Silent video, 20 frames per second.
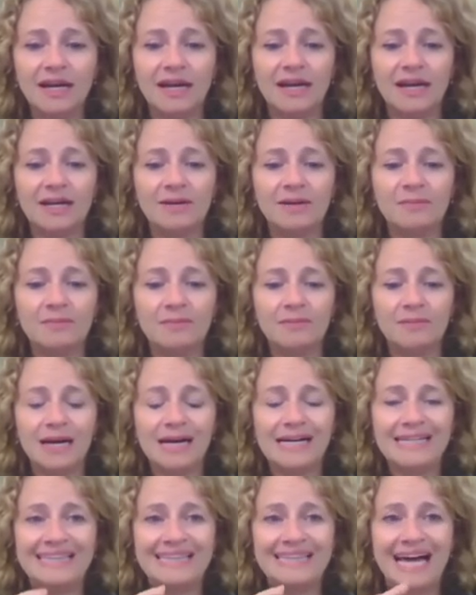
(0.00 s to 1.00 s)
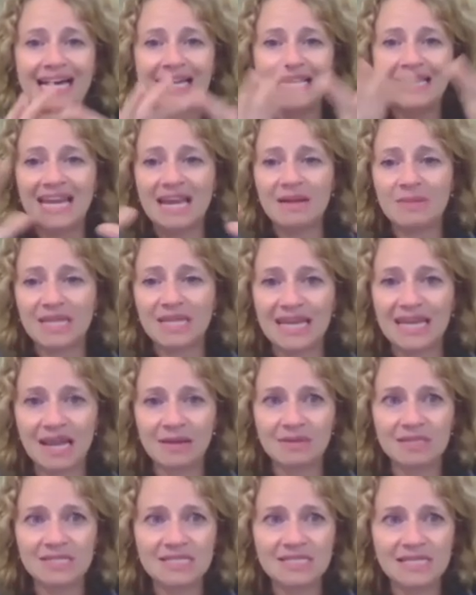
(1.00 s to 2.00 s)
A lot of the name of the
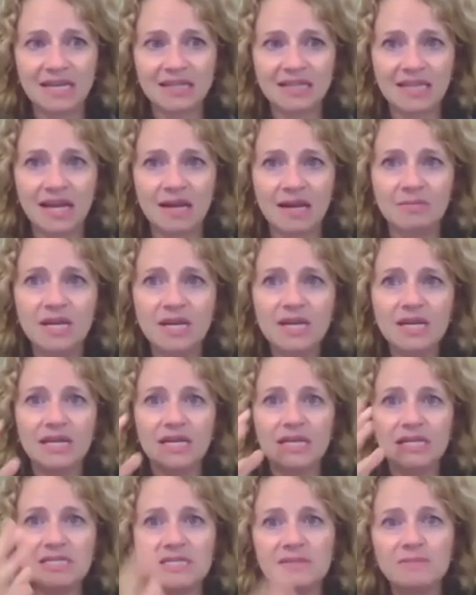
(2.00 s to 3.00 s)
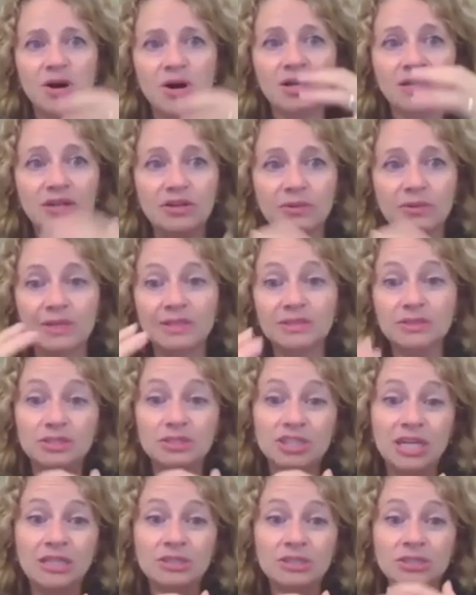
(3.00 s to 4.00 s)
game in CLM is small incremental
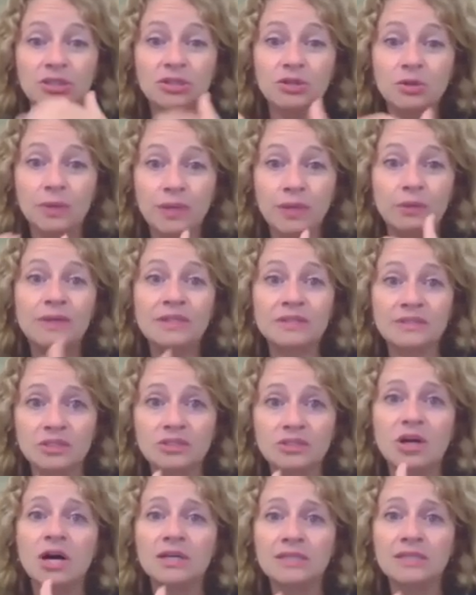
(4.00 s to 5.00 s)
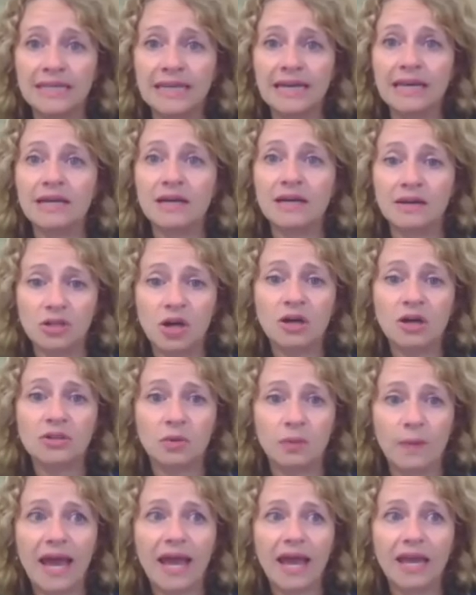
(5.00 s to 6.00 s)
changes and quick wins along
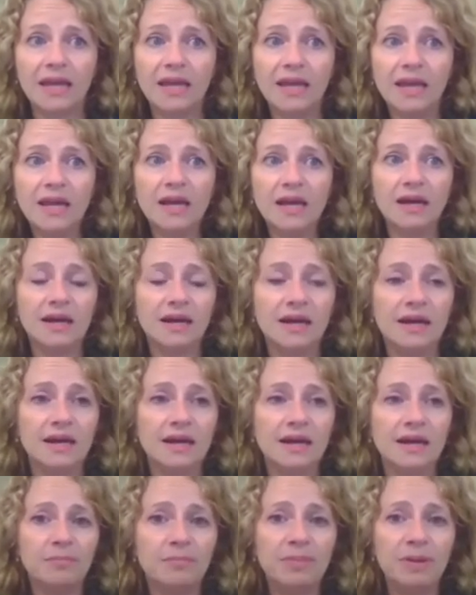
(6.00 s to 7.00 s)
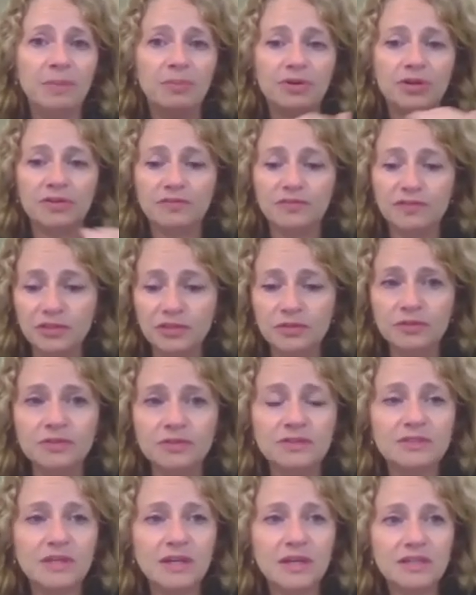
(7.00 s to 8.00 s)
the way. People
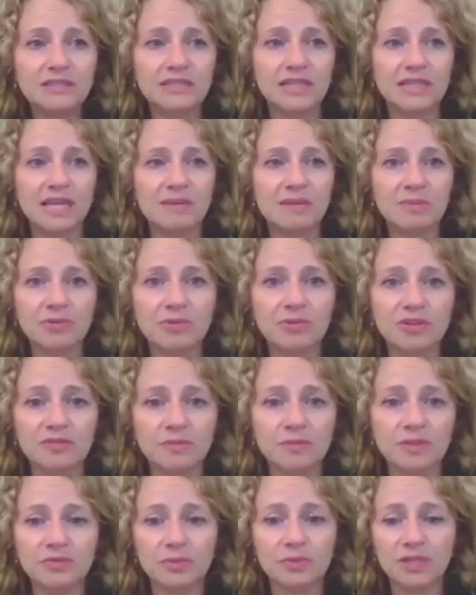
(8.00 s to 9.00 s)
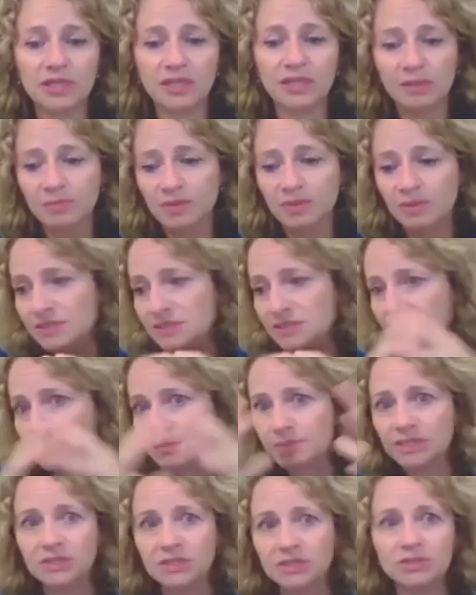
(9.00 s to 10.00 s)
confuse CLM improvement with implementing a
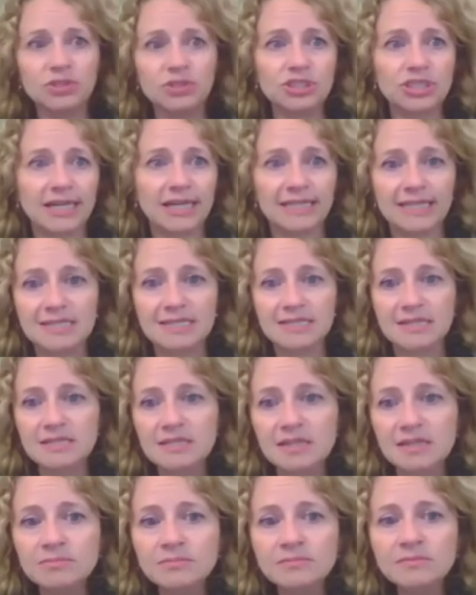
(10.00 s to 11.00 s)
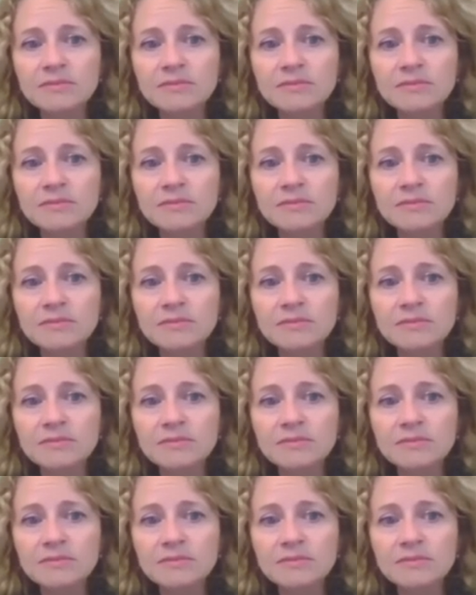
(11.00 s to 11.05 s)
big new shiny system.